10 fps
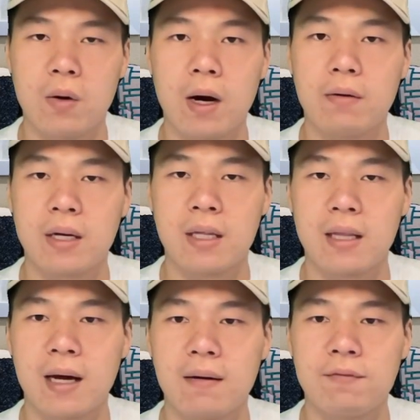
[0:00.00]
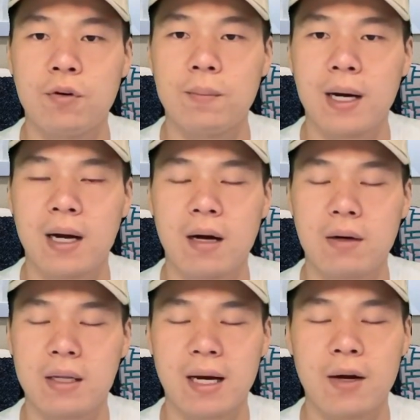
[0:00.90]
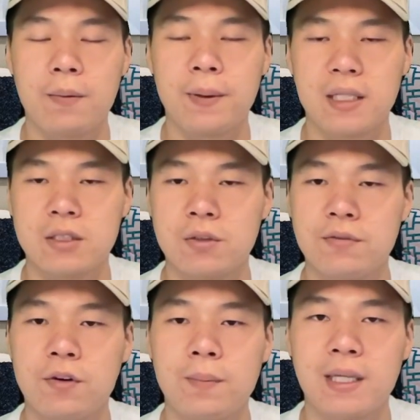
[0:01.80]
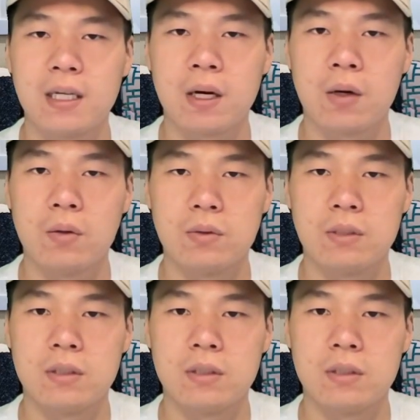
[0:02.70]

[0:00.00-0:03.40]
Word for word: How can that format? How can that help us to format the code?